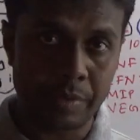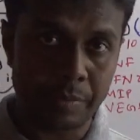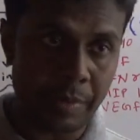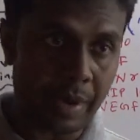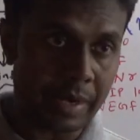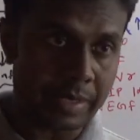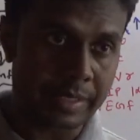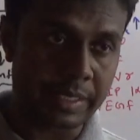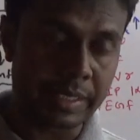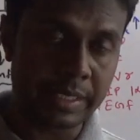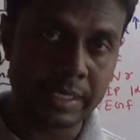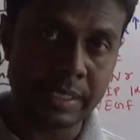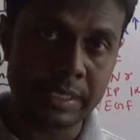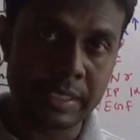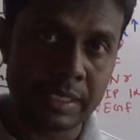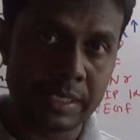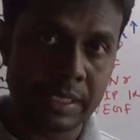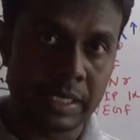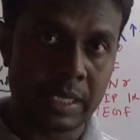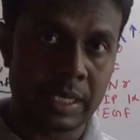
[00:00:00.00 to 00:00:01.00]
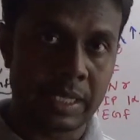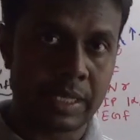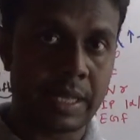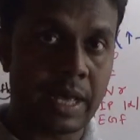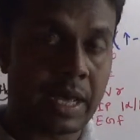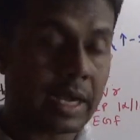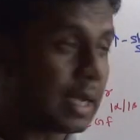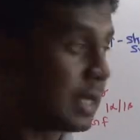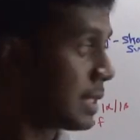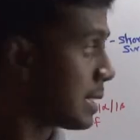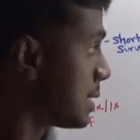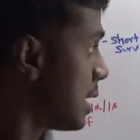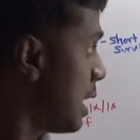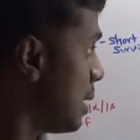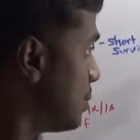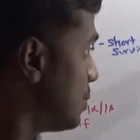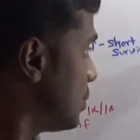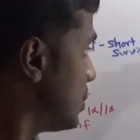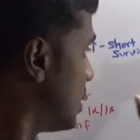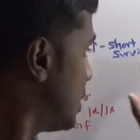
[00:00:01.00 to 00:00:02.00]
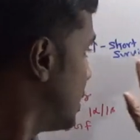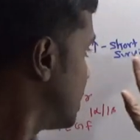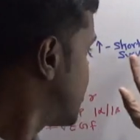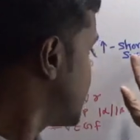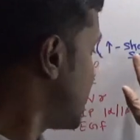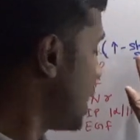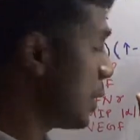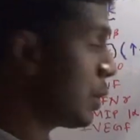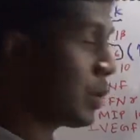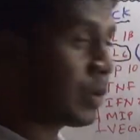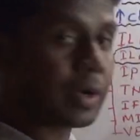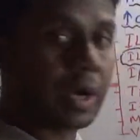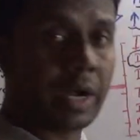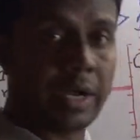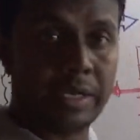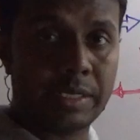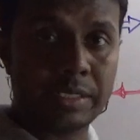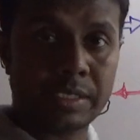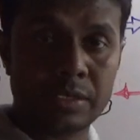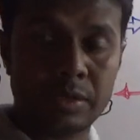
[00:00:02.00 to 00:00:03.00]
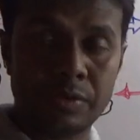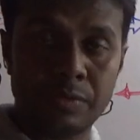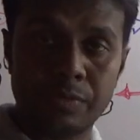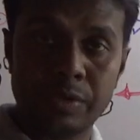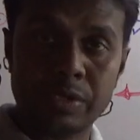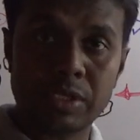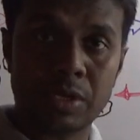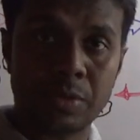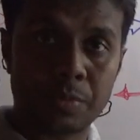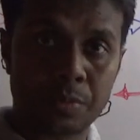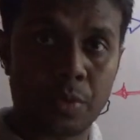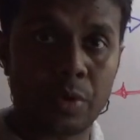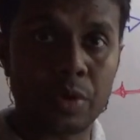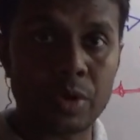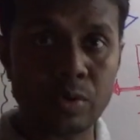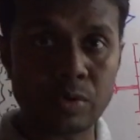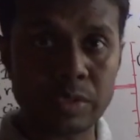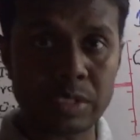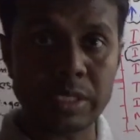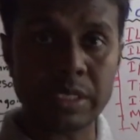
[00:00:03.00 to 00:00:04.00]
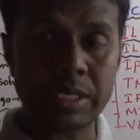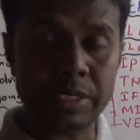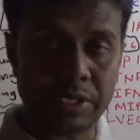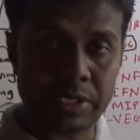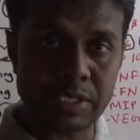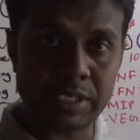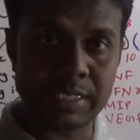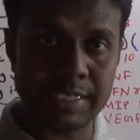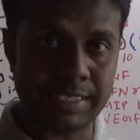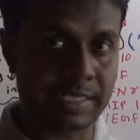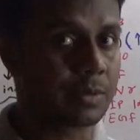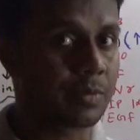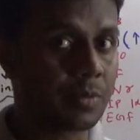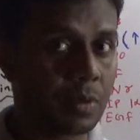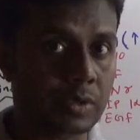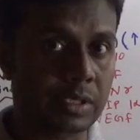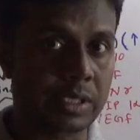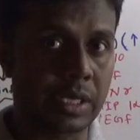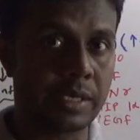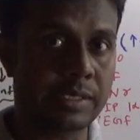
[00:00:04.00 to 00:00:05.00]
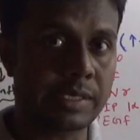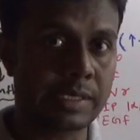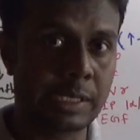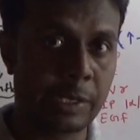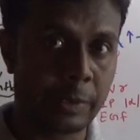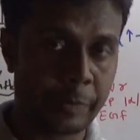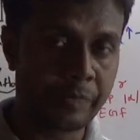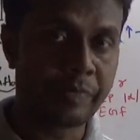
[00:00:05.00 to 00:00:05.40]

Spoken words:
But there are some cytokines which produce in the disease process,